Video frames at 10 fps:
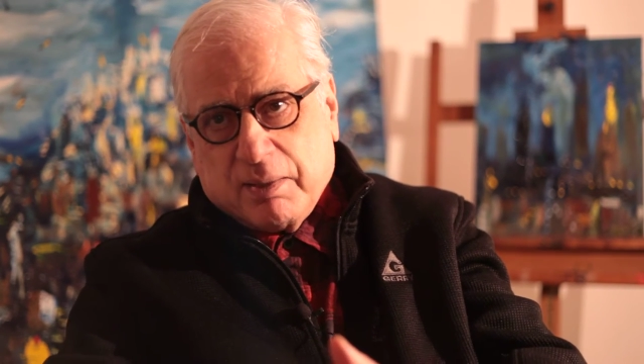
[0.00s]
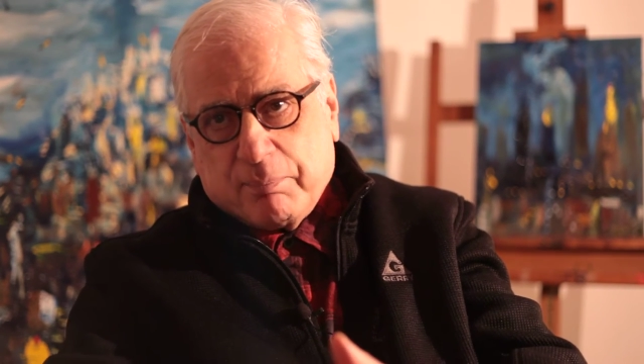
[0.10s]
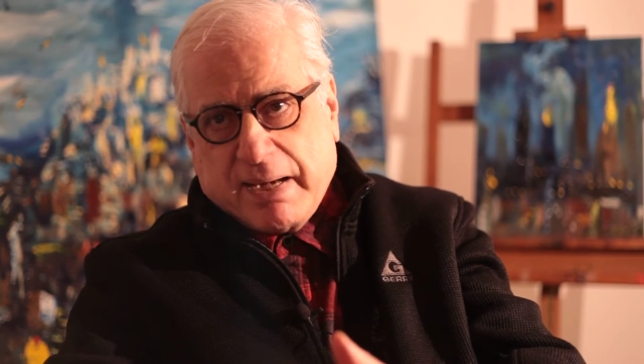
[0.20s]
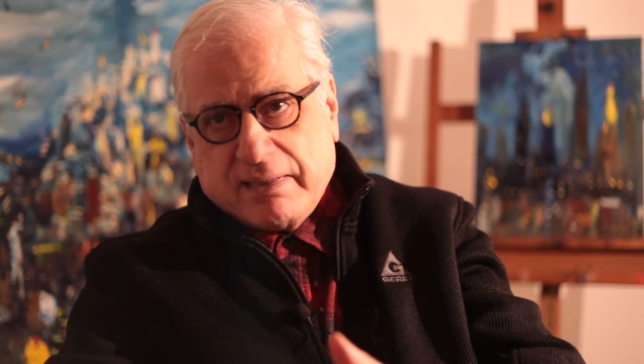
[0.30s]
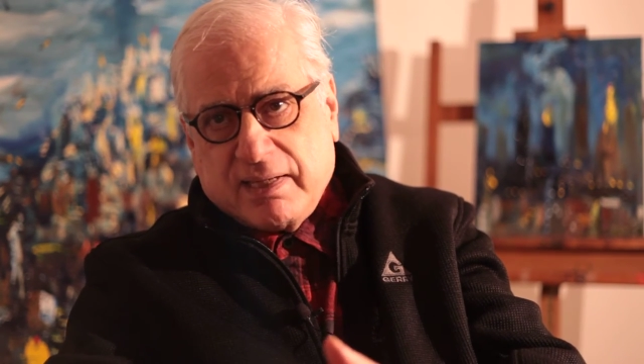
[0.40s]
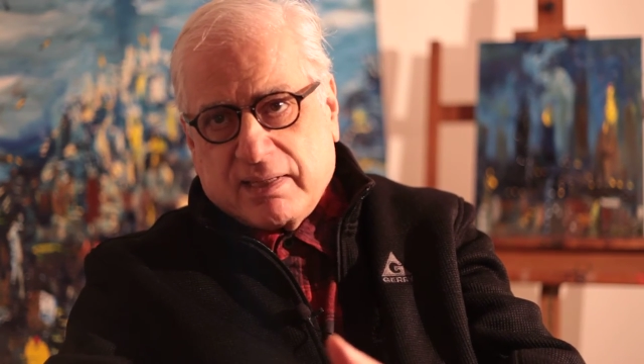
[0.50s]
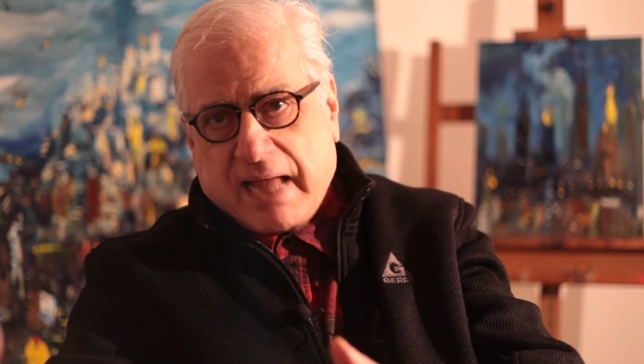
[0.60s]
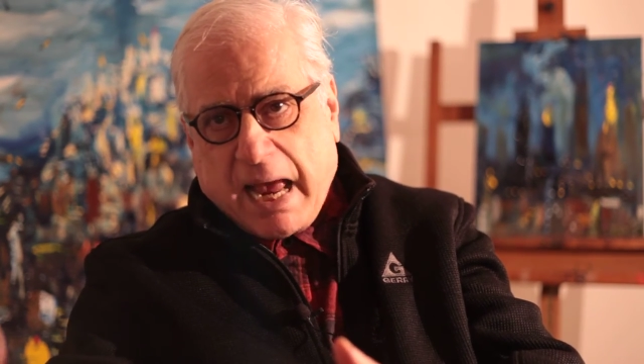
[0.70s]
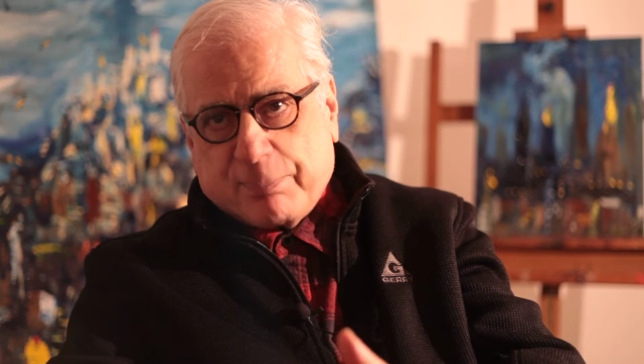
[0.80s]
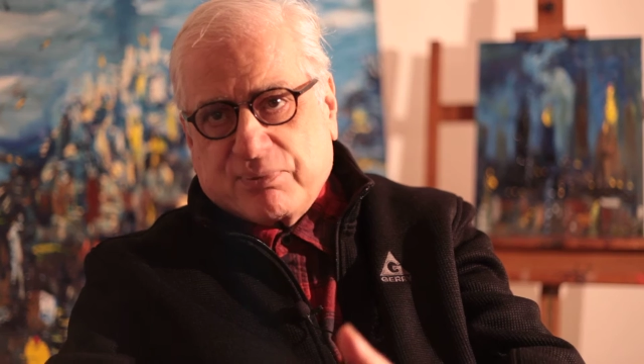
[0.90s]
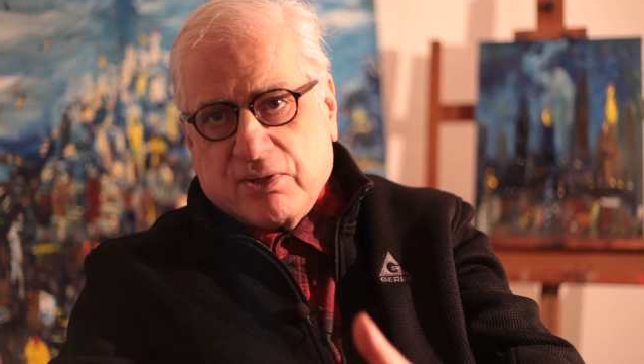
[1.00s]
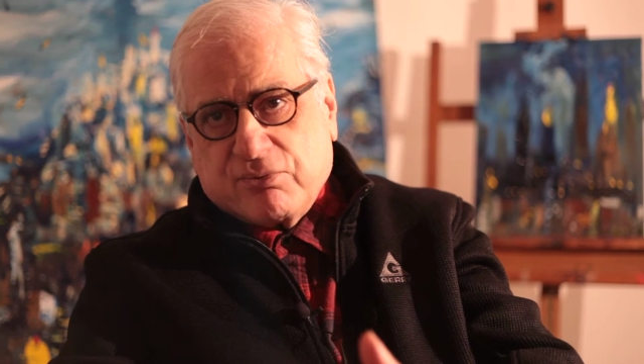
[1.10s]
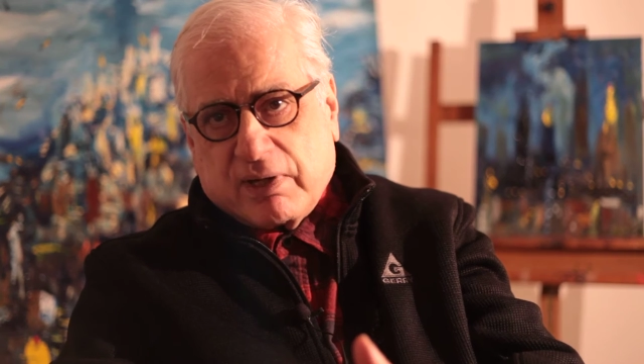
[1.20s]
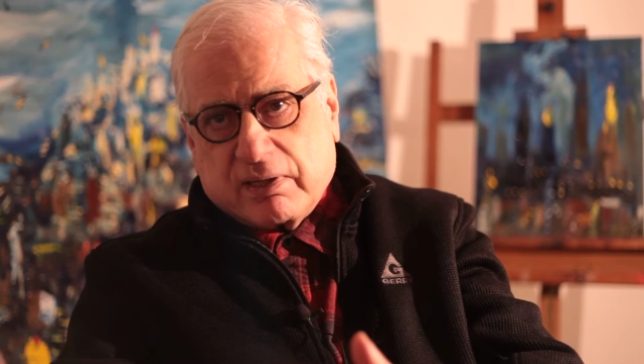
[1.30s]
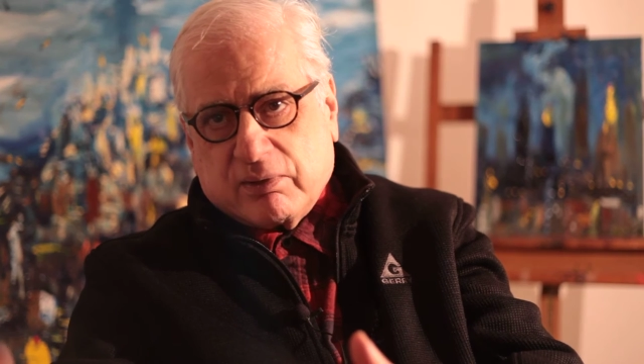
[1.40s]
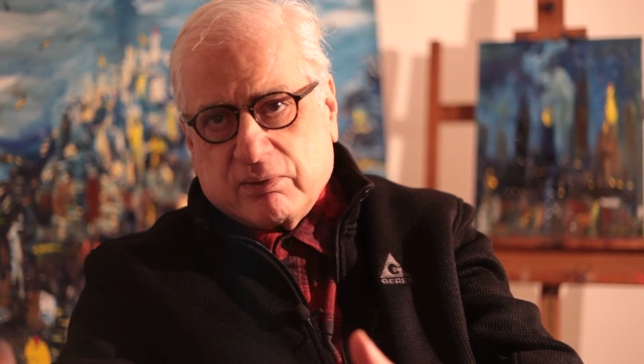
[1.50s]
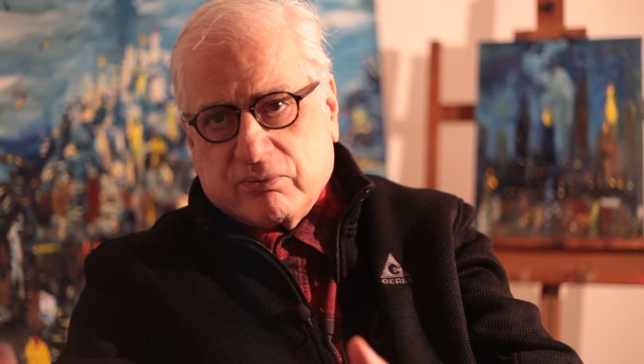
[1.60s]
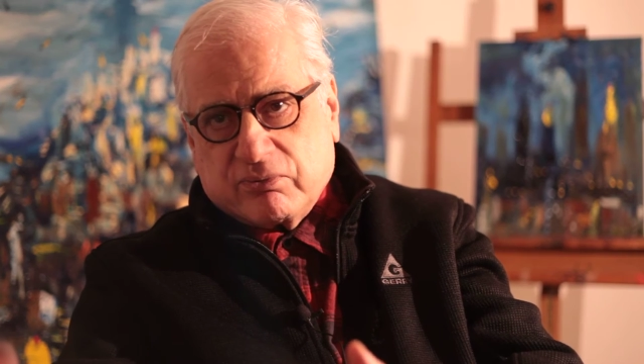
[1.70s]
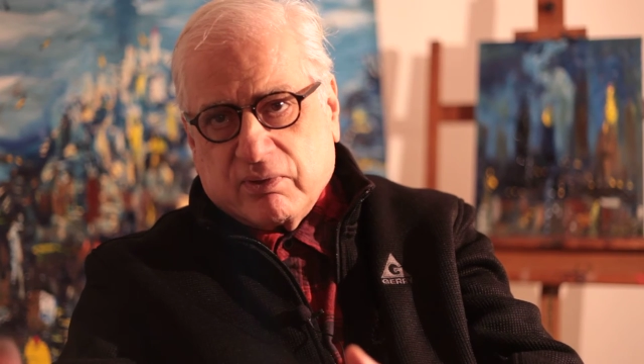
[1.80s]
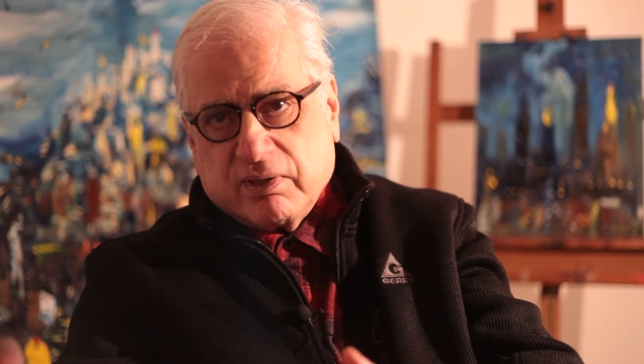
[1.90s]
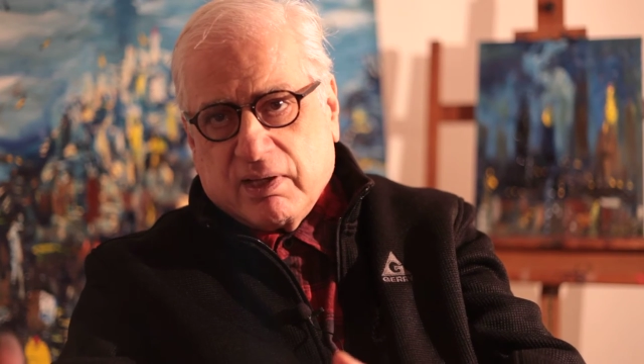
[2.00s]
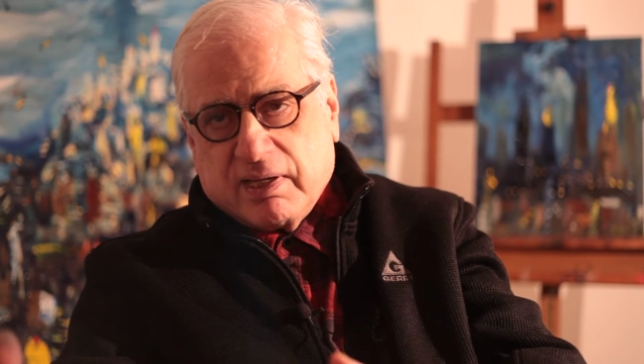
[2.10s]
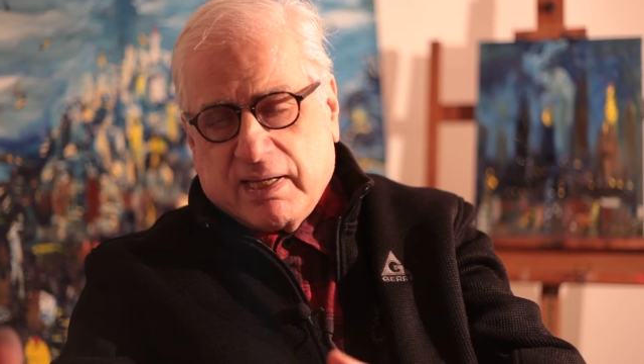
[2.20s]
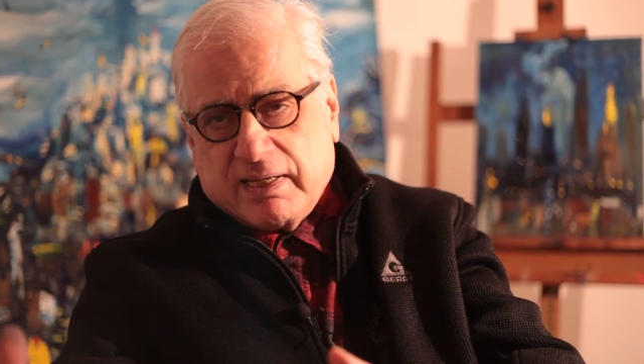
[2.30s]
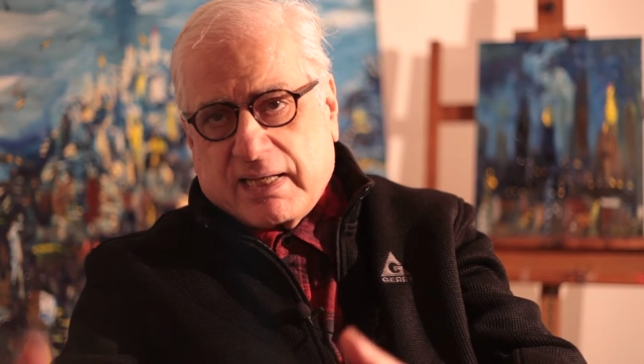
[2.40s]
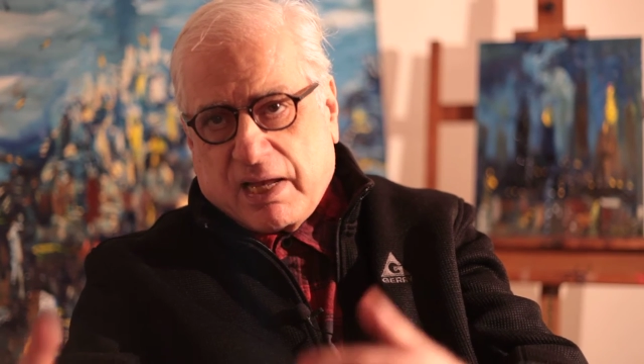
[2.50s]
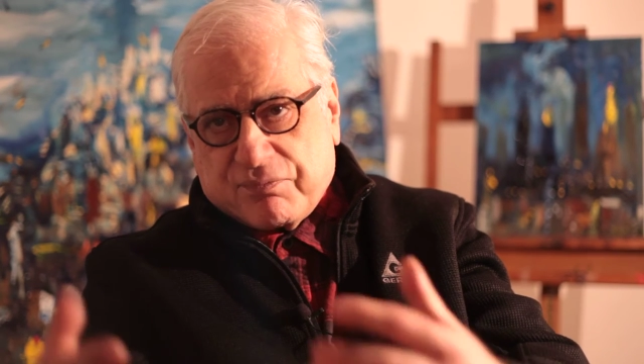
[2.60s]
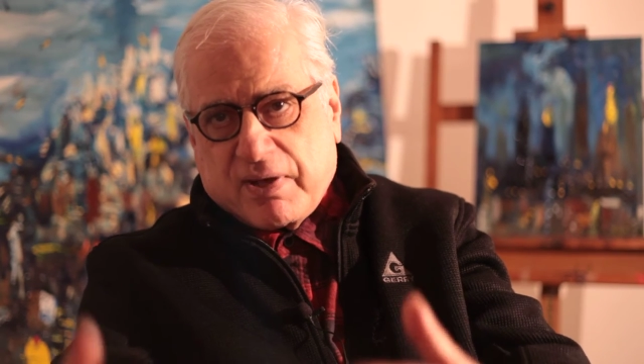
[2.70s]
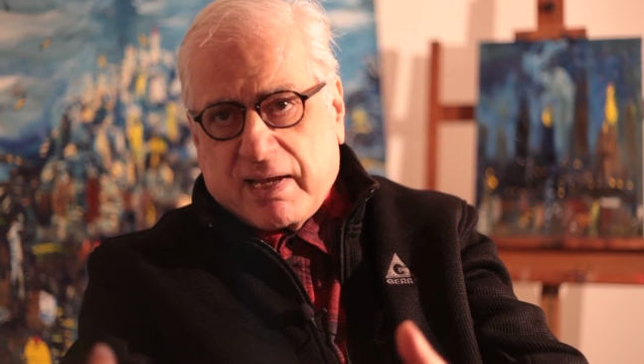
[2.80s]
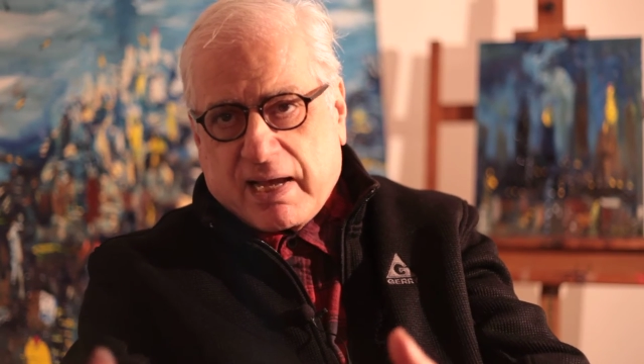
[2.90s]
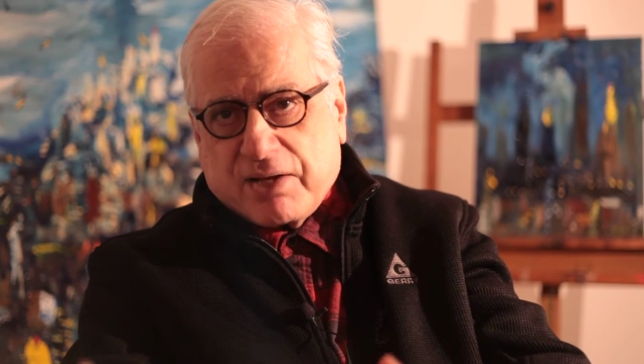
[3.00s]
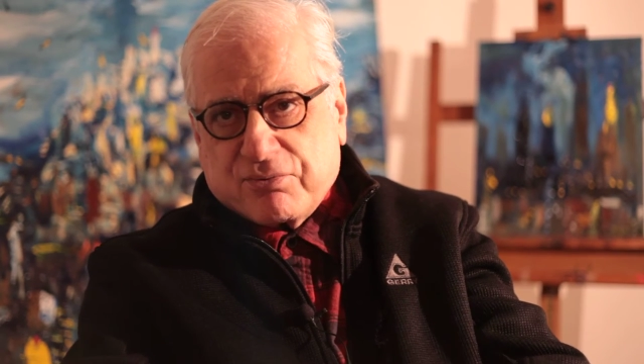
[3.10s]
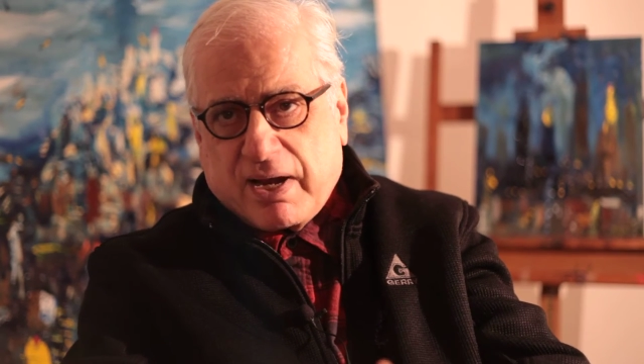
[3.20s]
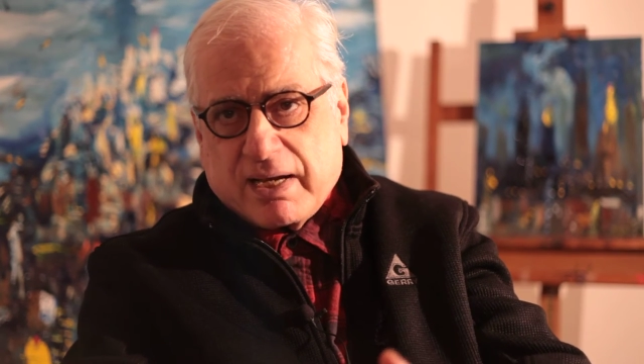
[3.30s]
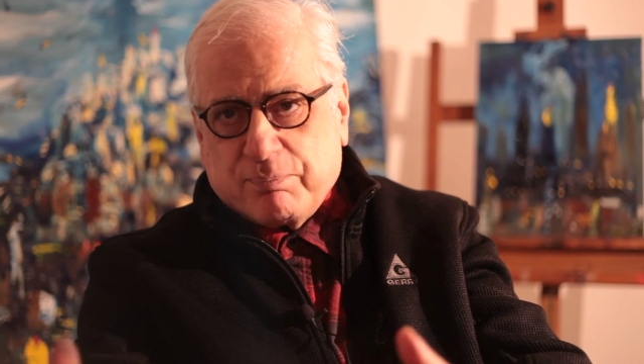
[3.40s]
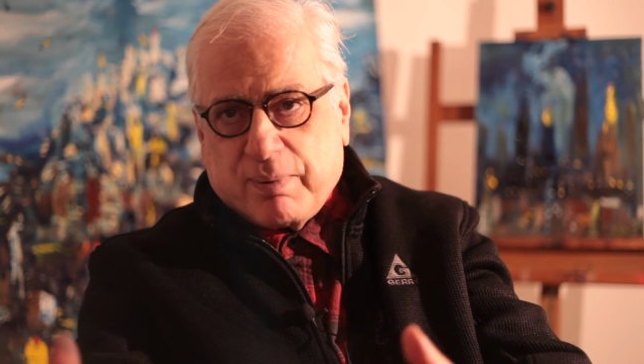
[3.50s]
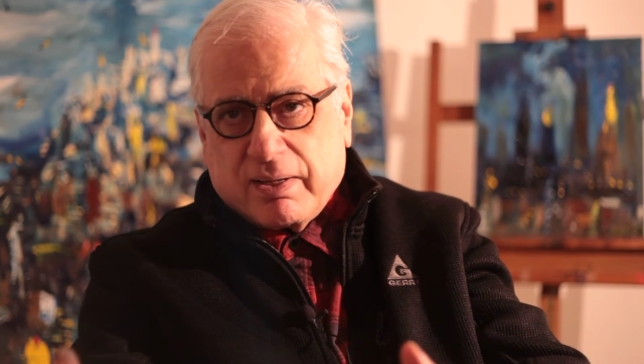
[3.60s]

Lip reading: painting the absinthe drinkers in a cafe, I try and